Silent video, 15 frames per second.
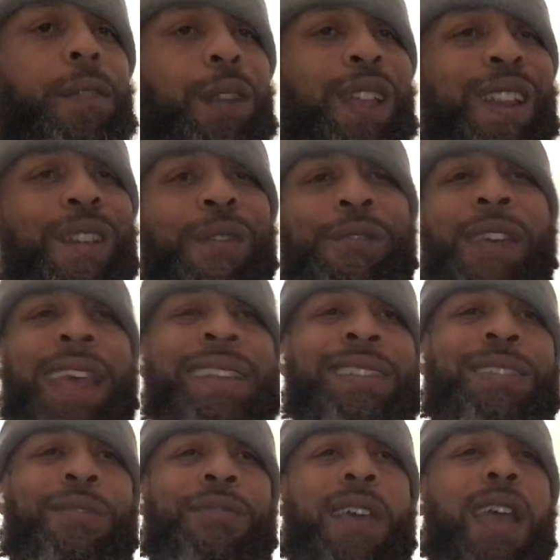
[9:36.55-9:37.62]
It affects
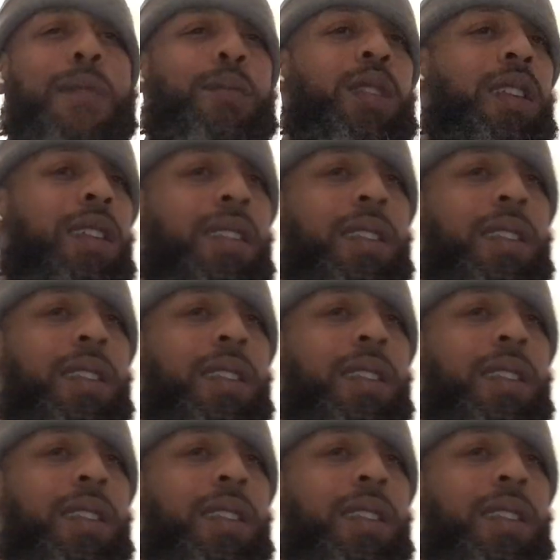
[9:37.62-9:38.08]
the family.